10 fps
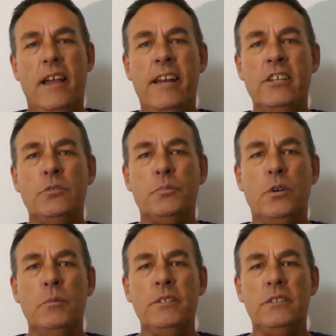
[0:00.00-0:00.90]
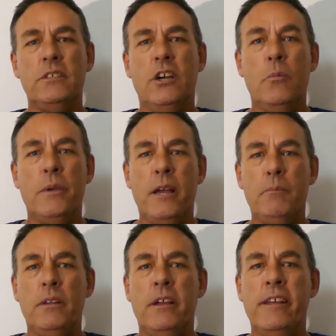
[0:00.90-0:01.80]
And as promised, I'll be
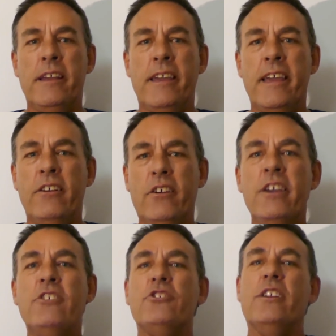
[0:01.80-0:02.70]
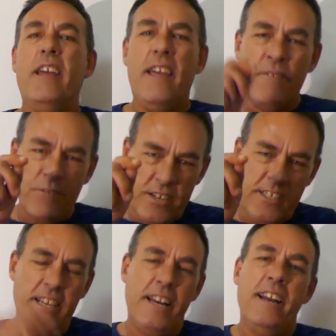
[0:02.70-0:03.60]
uploading again each and every
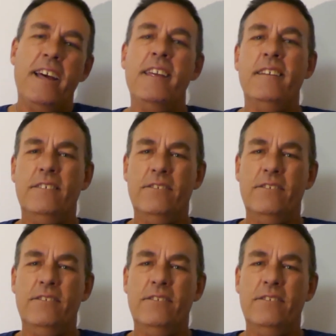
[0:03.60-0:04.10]
Saturday.